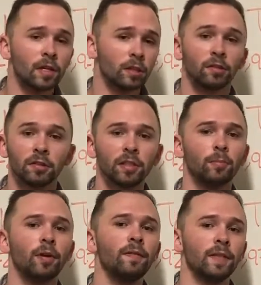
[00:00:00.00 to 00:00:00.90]
So using the
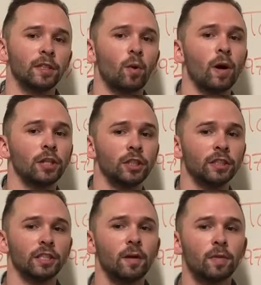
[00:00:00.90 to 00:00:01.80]
previous
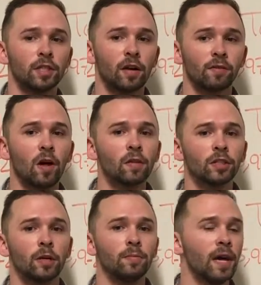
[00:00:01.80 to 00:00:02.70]
question's numbers of
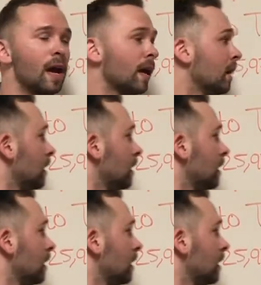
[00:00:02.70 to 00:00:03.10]
long-term debt